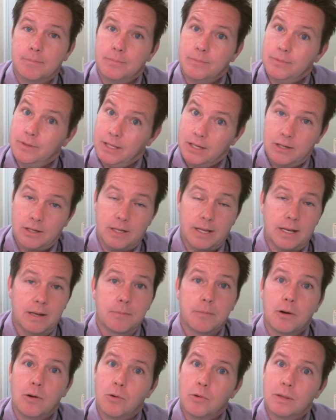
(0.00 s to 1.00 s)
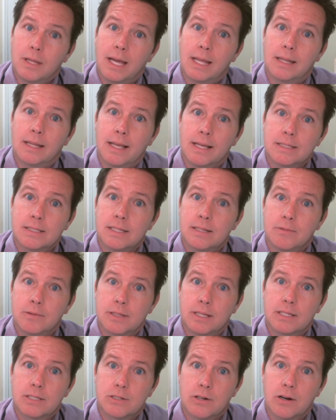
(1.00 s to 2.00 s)
they could end up a whole lot less than what
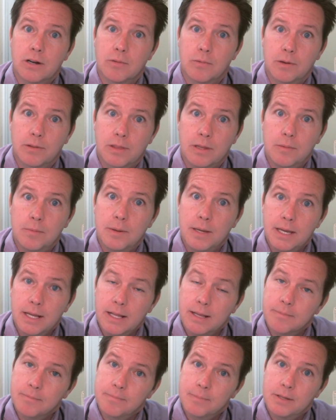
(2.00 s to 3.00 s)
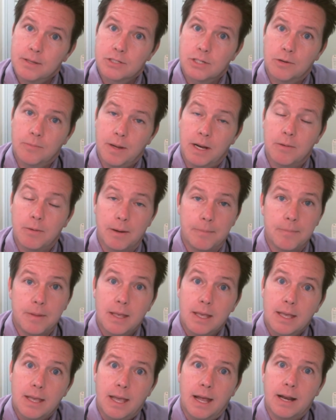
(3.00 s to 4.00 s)
they started with in the beginning. So anyway,
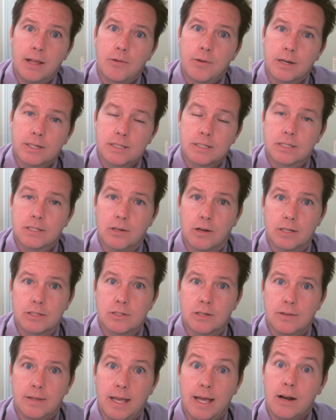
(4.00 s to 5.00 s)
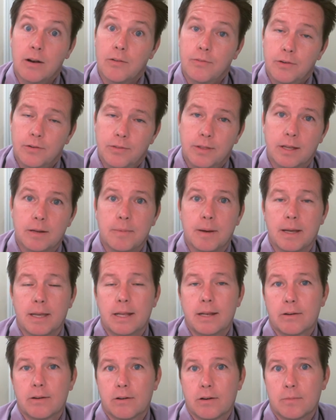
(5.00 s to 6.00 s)
any questions, thoughts on that, or if you're thinking about
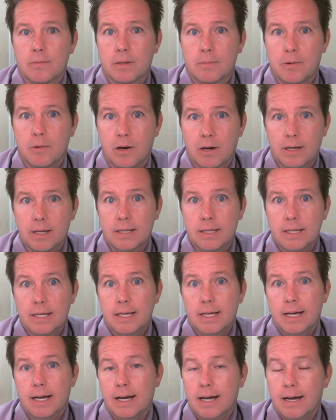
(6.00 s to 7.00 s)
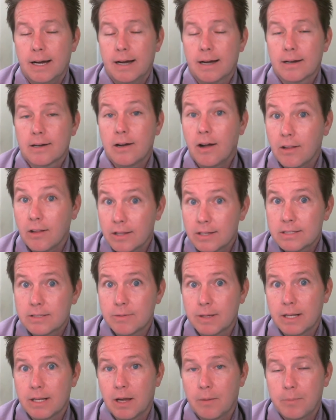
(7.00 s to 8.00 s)
getting your home on the market, call us.
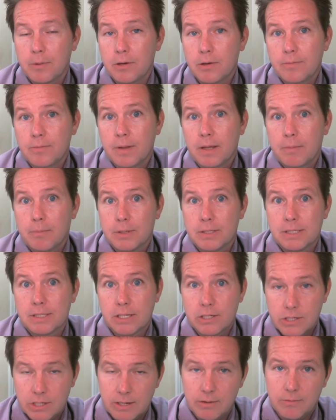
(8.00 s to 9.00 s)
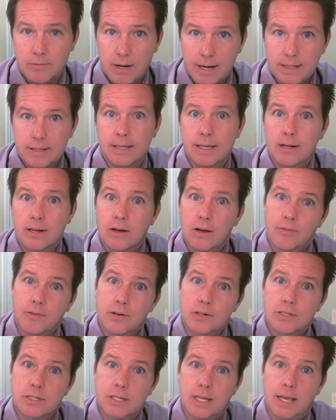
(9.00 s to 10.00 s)
We can help you position it right to get
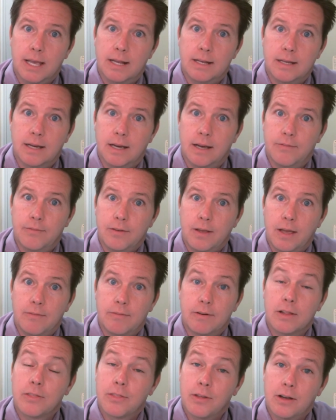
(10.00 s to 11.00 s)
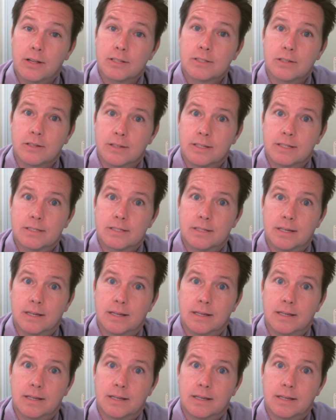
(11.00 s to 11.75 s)
offers. And if you have any thoughts on this